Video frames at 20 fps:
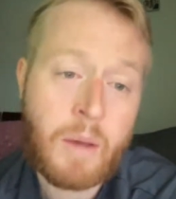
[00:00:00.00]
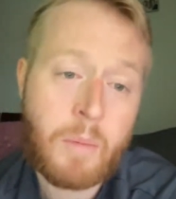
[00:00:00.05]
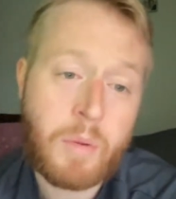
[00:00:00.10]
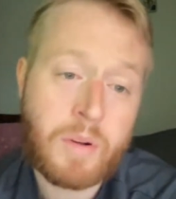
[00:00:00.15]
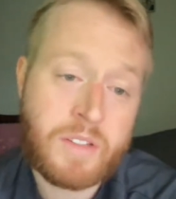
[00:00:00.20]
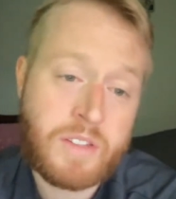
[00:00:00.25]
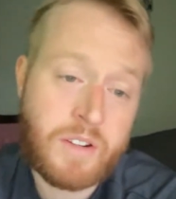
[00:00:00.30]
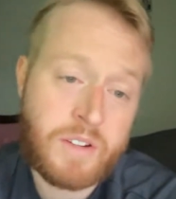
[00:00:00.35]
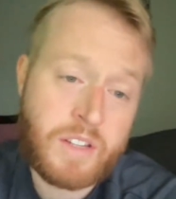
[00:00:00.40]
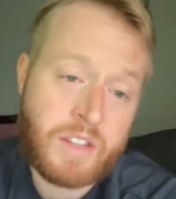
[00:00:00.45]

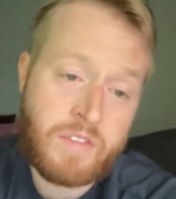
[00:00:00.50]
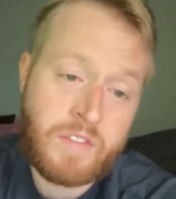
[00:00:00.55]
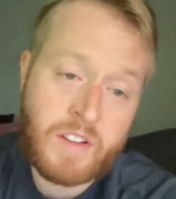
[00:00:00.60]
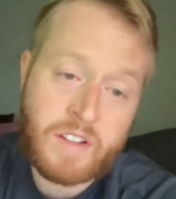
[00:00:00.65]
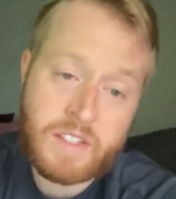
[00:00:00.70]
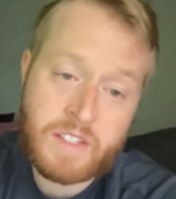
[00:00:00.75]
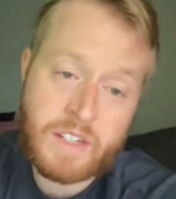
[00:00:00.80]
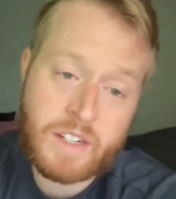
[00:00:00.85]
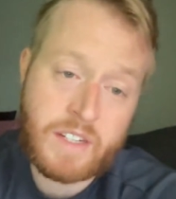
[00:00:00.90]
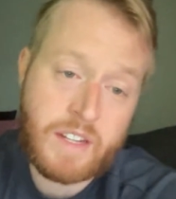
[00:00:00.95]
puts their
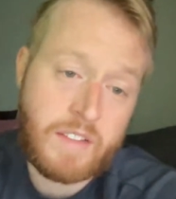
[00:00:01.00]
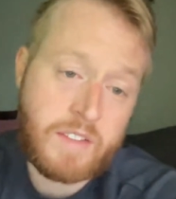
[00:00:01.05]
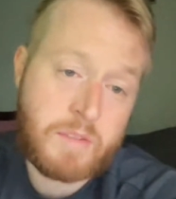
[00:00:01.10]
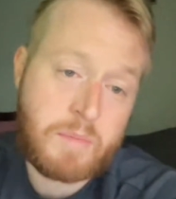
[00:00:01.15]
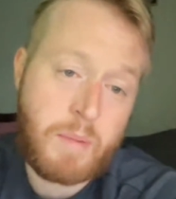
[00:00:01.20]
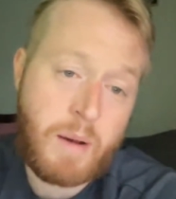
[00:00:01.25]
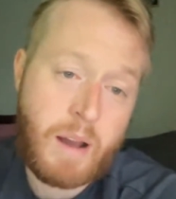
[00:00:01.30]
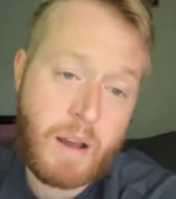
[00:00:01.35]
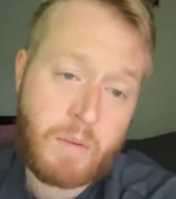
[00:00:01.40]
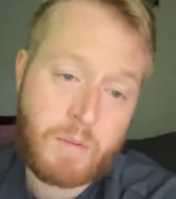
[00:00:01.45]
defense in a tough
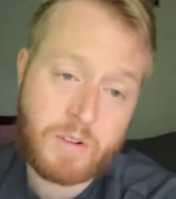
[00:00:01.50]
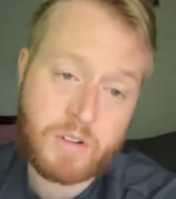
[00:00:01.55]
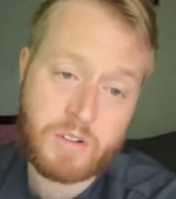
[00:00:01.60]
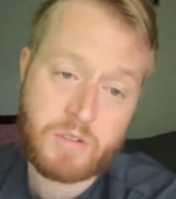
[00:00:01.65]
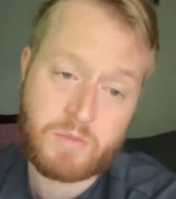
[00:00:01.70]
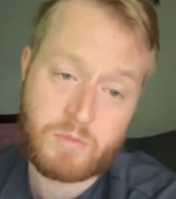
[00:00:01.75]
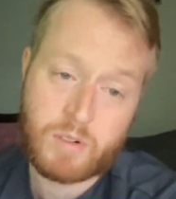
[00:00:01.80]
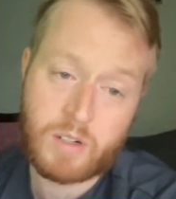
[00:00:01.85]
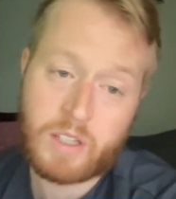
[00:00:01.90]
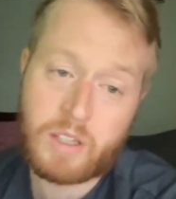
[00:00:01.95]
spot, which
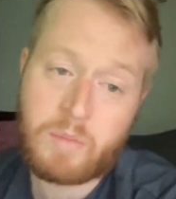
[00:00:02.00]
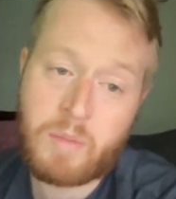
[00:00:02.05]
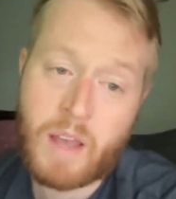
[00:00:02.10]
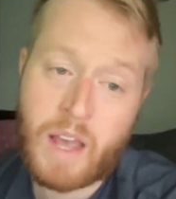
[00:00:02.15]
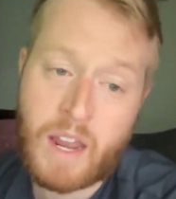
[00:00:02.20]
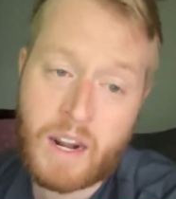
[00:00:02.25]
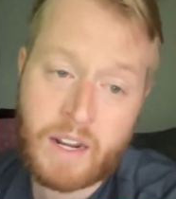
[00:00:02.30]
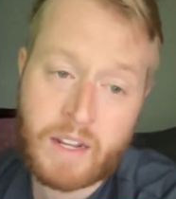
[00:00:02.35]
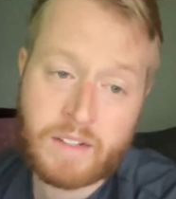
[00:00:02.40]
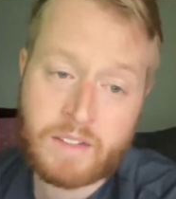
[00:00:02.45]
is really
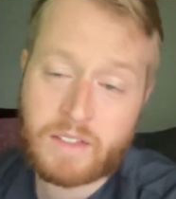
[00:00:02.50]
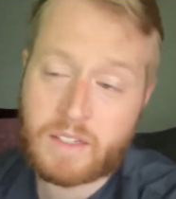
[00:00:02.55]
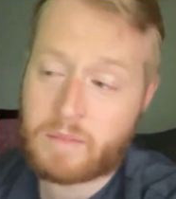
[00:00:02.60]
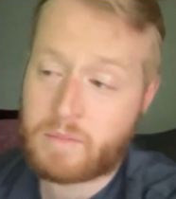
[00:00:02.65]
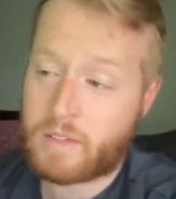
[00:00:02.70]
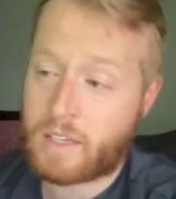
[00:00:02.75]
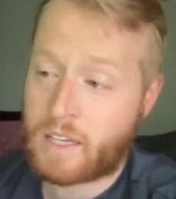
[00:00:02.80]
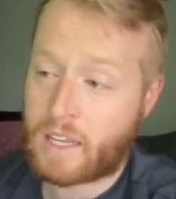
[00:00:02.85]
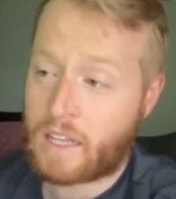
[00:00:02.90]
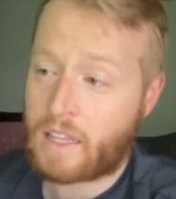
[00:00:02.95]
bad against
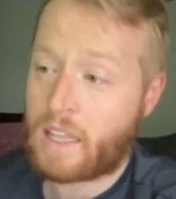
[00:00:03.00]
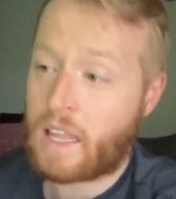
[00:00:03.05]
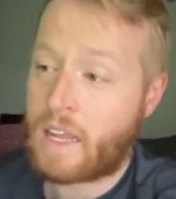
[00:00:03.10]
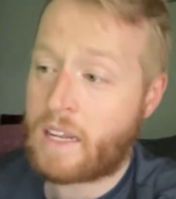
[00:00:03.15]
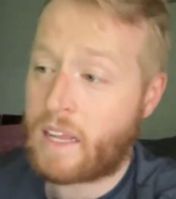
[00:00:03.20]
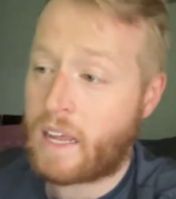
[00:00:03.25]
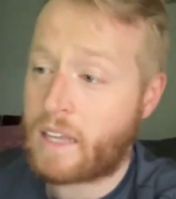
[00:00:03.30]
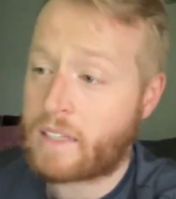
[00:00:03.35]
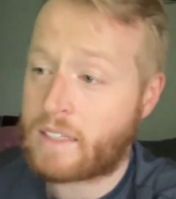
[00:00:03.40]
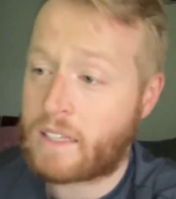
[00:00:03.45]
teams like
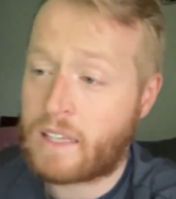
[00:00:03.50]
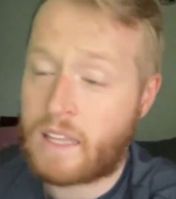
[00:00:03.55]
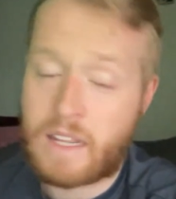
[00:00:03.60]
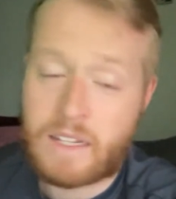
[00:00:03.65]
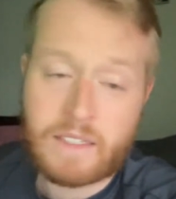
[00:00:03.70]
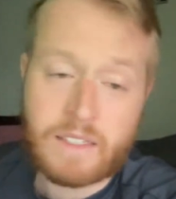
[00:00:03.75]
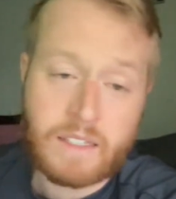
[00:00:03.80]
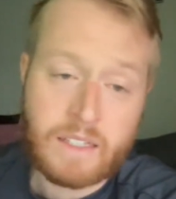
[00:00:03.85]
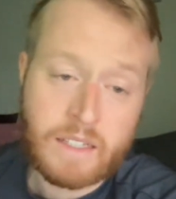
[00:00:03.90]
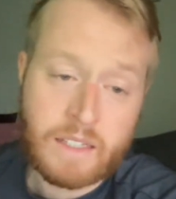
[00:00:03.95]

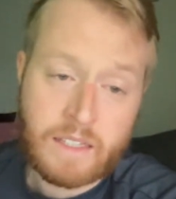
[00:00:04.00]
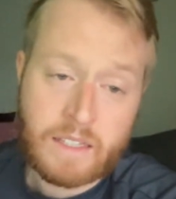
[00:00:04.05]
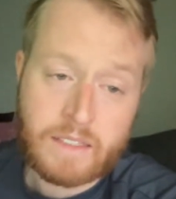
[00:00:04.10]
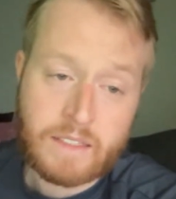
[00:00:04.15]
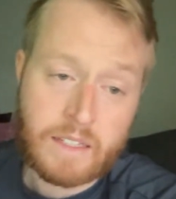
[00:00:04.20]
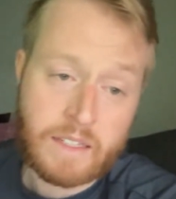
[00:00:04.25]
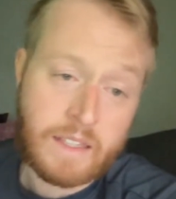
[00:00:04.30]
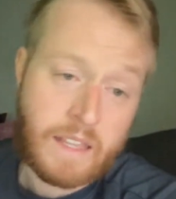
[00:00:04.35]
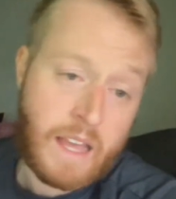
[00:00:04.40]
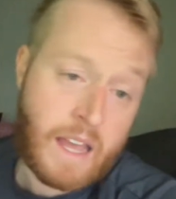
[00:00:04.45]
Atalanta and things
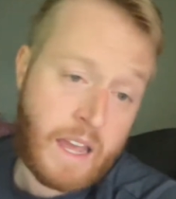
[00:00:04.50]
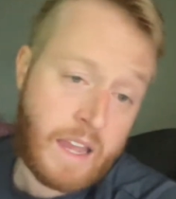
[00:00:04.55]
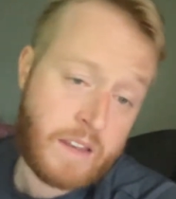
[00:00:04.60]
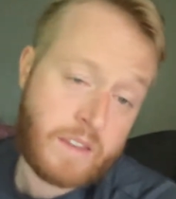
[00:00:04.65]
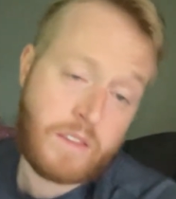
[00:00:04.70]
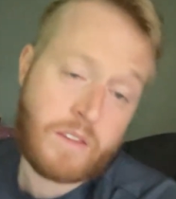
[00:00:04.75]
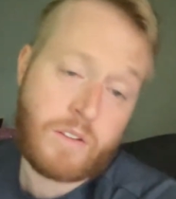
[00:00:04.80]
like that,